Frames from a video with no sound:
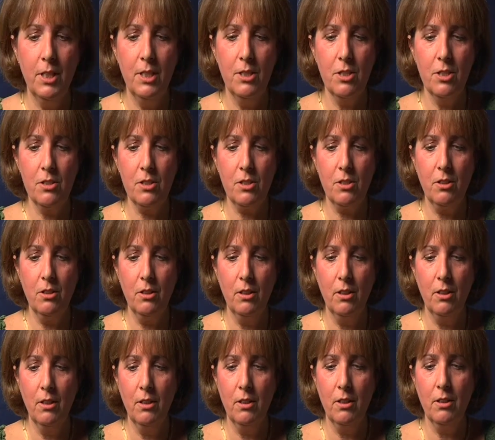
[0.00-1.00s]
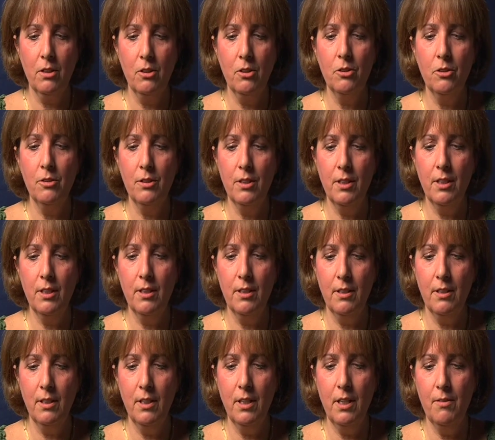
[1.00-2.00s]
He just couldn't
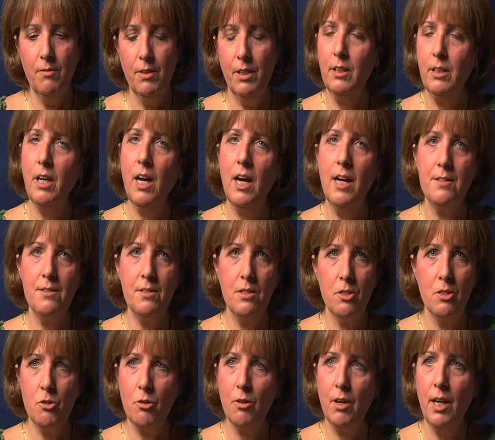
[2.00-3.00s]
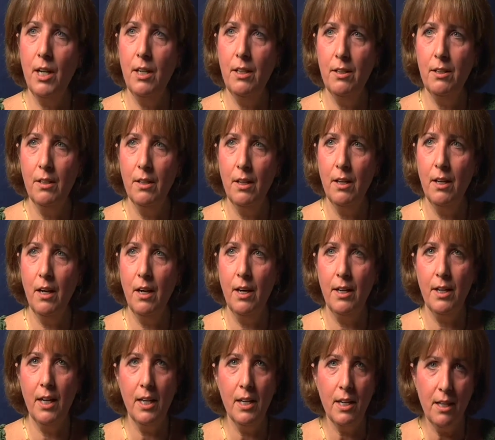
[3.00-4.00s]
even concentrate
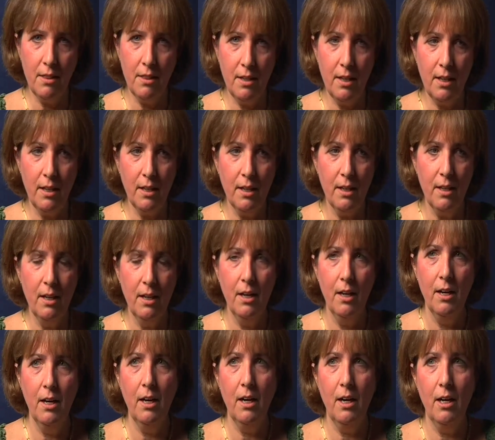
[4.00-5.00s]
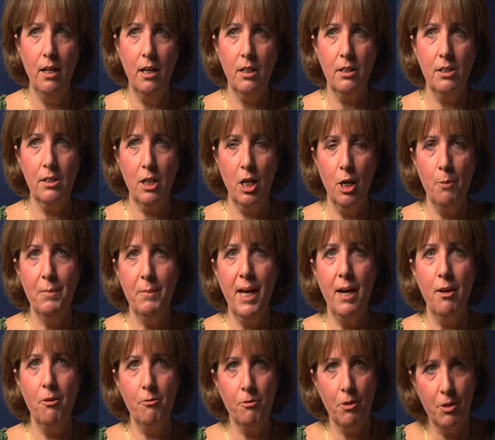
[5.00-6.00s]
on anything. To come
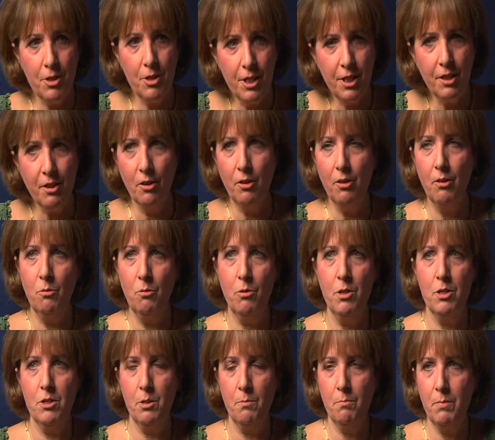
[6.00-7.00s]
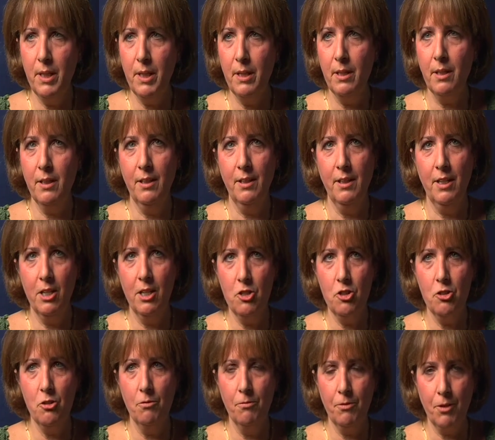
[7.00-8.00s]
down for dinner was a big
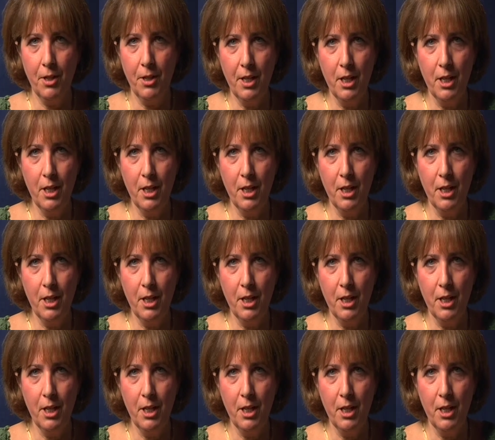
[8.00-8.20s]
issue for